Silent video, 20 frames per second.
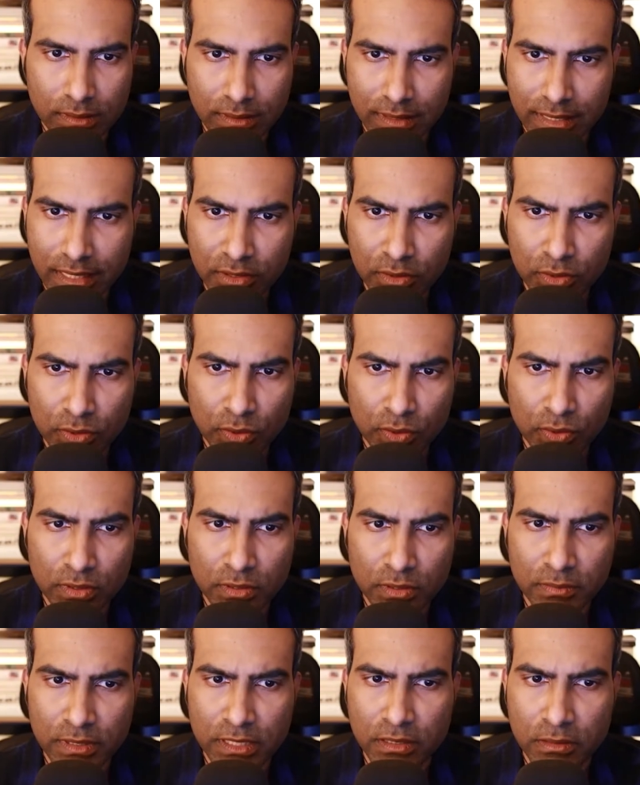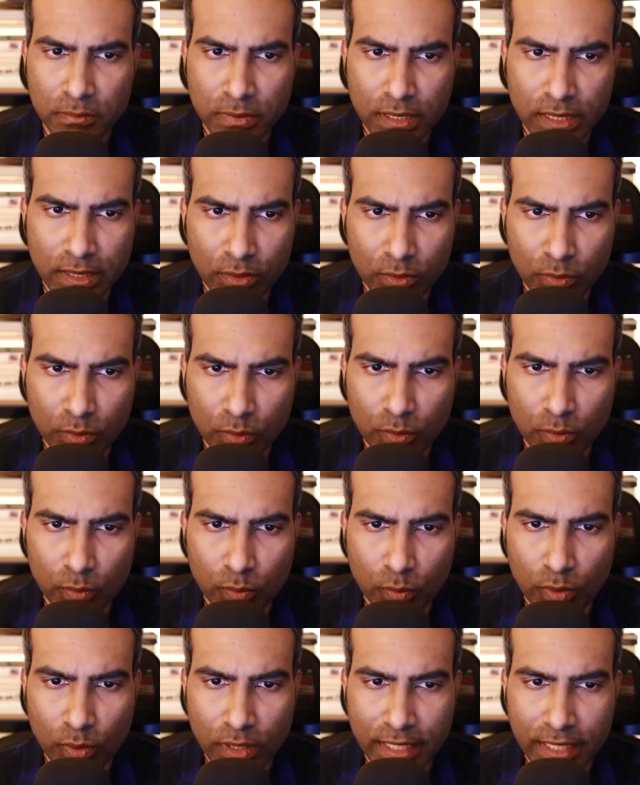Can you talk a bit about
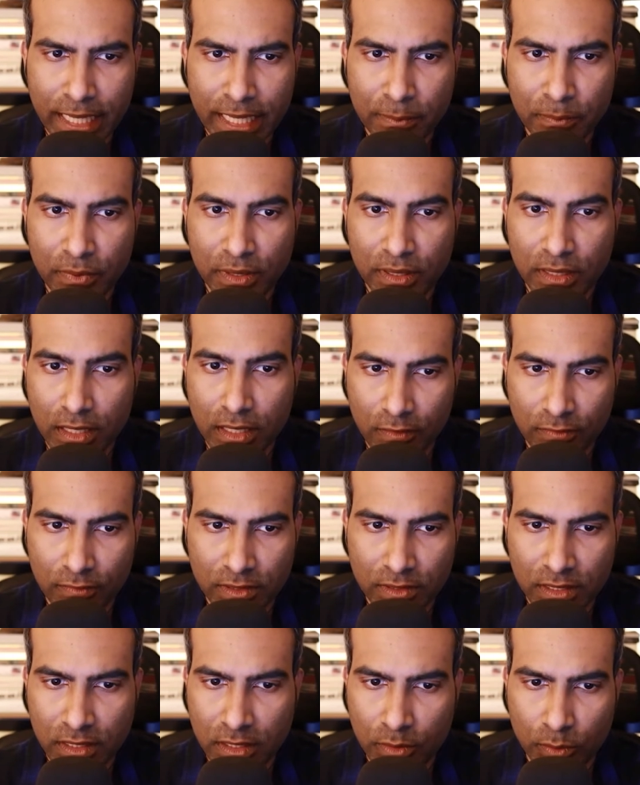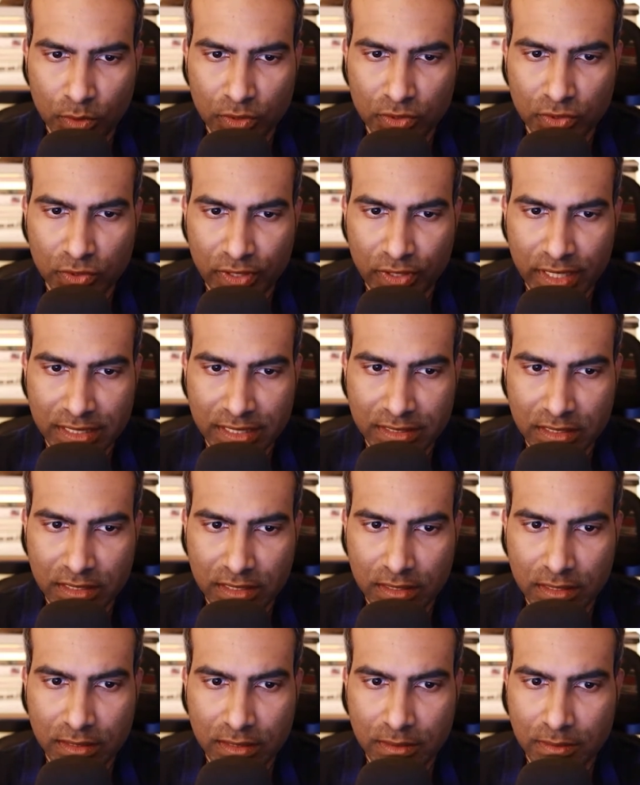what happened after he was arrested?